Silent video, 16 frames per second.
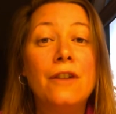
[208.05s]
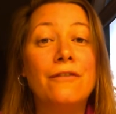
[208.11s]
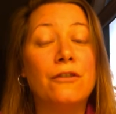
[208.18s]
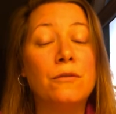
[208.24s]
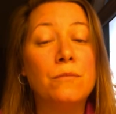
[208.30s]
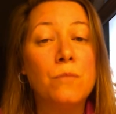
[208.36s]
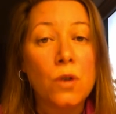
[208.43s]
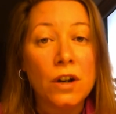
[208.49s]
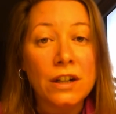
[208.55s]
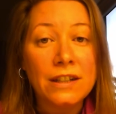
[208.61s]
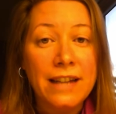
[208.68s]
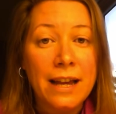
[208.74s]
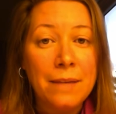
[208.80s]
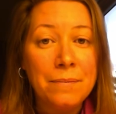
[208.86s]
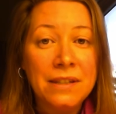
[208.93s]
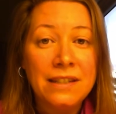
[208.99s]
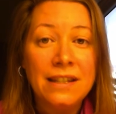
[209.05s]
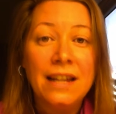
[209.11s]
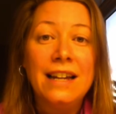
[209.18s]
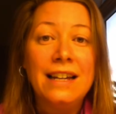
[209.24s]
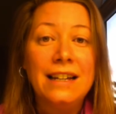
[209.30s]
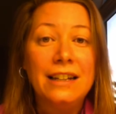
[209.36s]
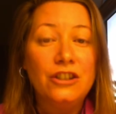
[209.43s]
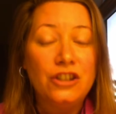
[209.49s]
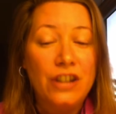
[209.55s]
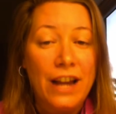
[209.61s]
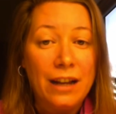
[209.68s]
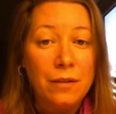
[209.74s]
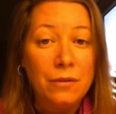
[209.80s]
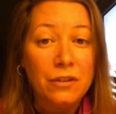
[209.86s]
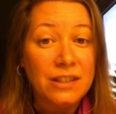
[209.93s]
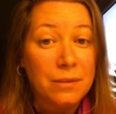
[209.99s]
For more tips,
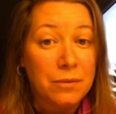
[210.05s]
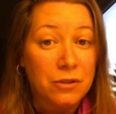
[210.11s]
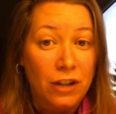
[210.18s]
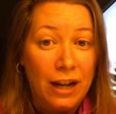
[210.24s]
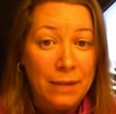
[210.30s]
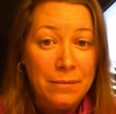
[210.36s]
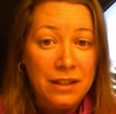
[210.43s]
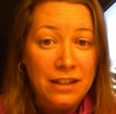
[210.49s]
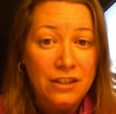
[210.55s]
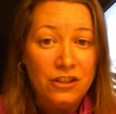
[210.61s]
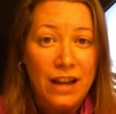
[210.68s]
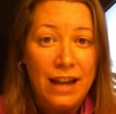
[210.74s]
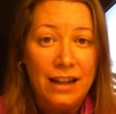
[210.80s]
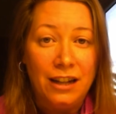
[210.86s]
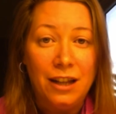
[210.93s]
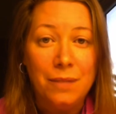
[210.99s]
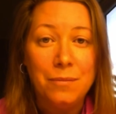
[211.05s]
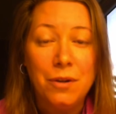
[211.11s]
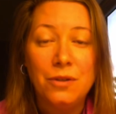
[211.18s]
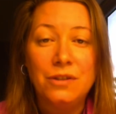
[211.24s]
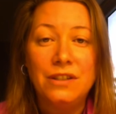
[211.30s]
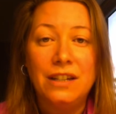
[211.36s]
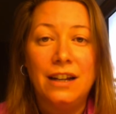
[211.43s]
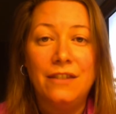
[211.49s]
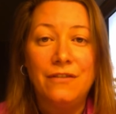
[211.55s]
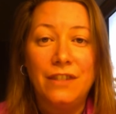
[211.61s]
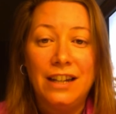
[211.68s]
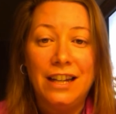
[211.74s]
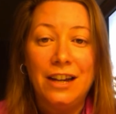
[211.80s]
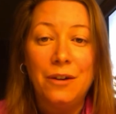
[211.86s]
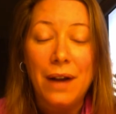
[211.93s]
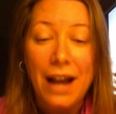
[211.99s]
subscribe to this channel. I'm posting a
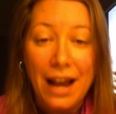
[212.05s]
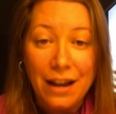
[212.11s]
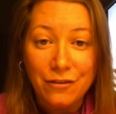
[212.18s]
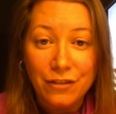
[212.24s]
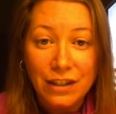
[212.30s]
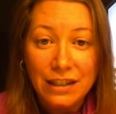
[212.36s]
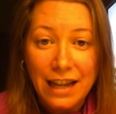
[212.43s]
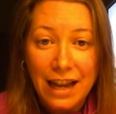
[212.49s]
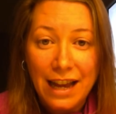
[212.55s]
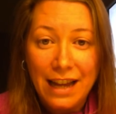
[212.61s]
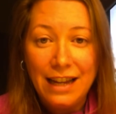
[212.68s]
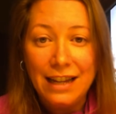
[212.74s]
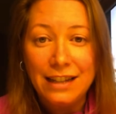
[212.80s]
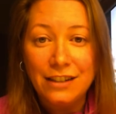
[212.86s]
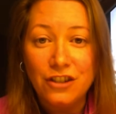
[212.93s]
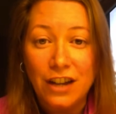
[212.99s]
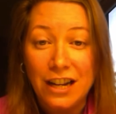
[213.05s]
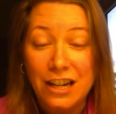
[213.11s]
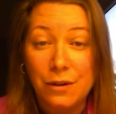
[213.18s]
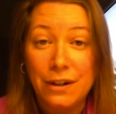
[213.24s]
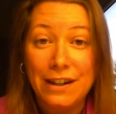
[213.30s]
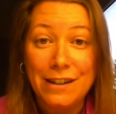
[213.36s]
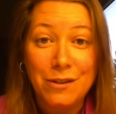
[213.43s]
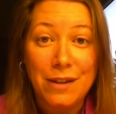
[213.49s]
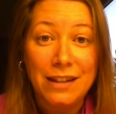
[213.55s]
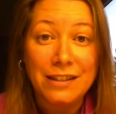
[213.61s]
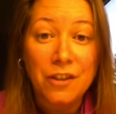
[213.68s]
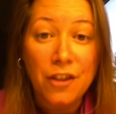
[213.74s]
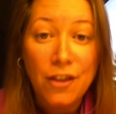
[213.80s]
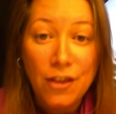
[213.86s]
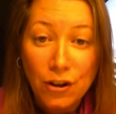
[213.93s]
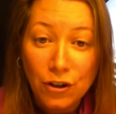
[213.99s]
video every day in January, so
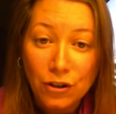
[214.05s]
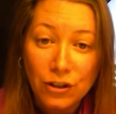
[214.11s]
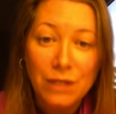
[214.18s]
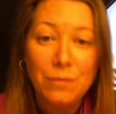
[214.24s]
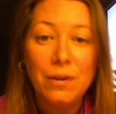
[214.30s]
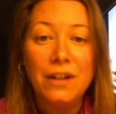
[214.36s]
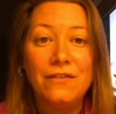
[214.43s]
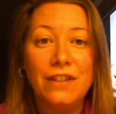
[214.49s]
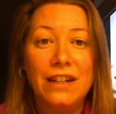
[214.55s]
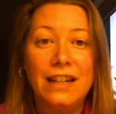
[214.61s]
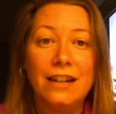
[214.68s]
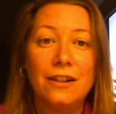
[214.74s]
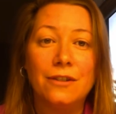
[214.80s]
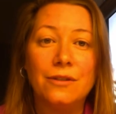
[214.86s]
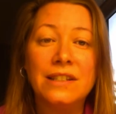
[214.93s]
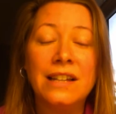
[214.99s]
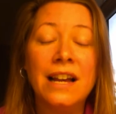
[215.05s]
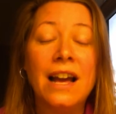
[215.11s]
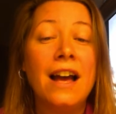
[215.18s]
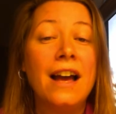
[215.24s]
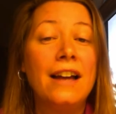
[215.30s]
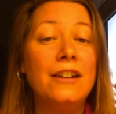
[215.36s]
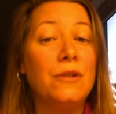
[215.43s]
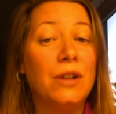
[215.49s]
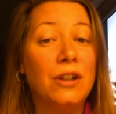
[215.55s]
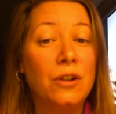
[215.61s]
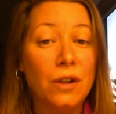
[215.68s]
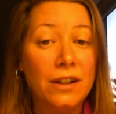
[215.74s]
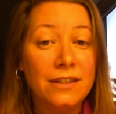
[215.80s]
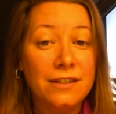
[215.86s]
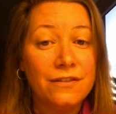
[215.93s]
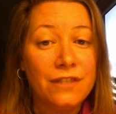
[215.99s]
that's 31 videos. You can
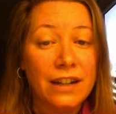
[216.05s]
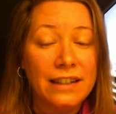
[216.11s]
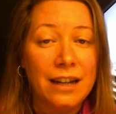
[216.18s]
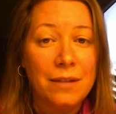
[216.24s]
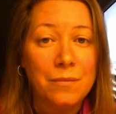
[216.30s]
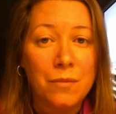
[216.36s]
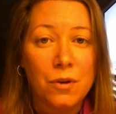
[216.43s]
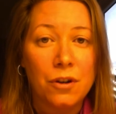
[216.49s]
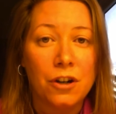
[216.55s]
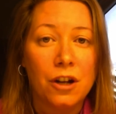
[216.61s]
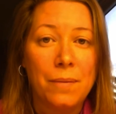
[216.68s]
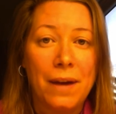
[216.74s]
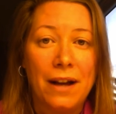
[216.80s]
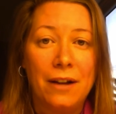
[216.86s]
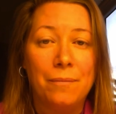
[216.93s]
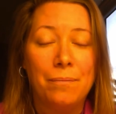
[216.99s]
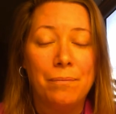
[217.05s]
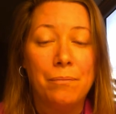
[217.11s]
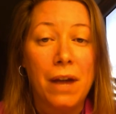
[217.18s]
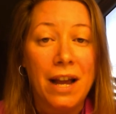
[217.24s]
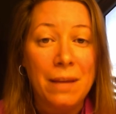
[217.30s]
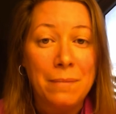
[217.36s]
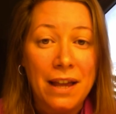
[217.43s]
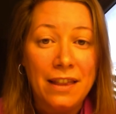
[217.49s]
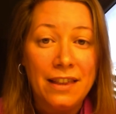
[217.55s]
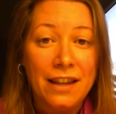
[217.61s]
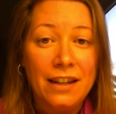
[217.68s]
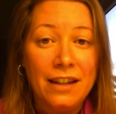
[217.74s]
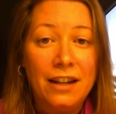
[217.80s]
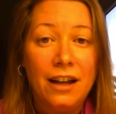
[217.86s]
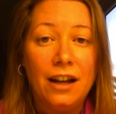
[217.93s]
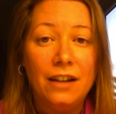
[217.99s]
also find out more about my
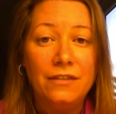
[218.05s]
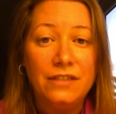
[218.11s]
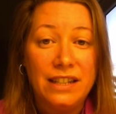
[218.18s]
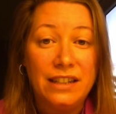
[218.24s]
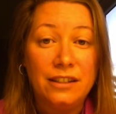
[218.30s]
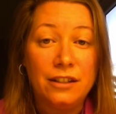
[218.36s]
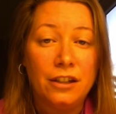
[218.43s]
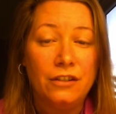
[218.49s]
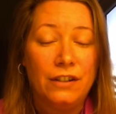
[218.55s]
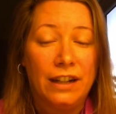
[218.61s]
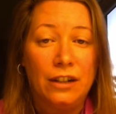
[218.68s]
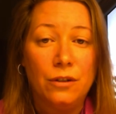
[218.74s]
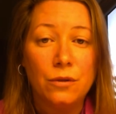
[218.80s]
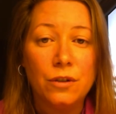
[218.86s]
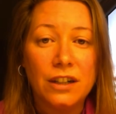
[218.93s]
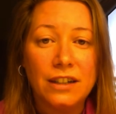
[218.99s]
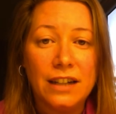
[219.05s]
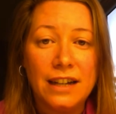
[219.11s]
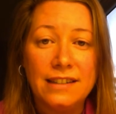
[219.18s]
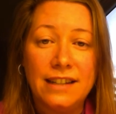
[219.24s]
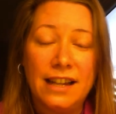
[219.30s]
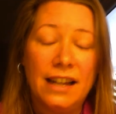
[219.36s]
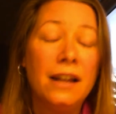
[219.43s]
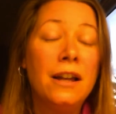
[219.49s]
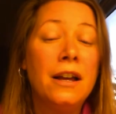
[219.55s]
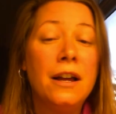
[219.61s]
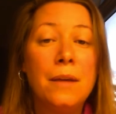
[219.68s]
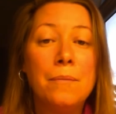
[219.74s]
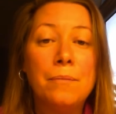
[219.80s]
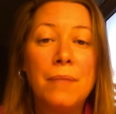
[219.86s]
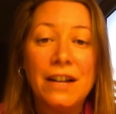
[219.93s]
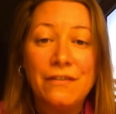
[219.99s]
method of decluttering and organizing
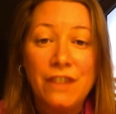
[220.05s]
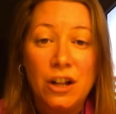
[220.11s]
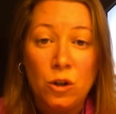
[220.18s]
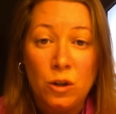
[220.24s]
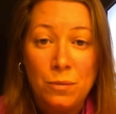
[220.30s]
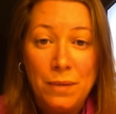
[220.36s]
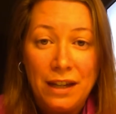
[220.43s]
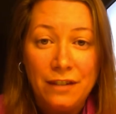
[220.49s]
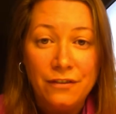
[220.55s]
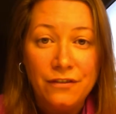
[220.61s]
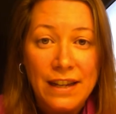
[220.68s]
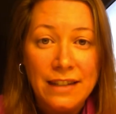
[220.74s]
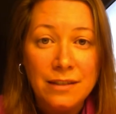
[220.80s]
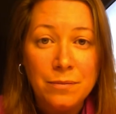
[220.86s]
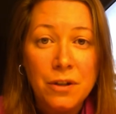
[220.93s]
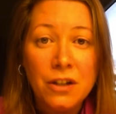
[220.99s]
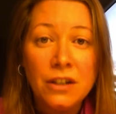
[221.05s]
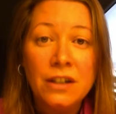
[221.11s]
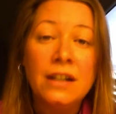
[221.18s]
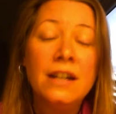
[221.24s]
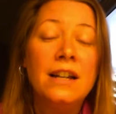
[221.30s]
by following me on Facebook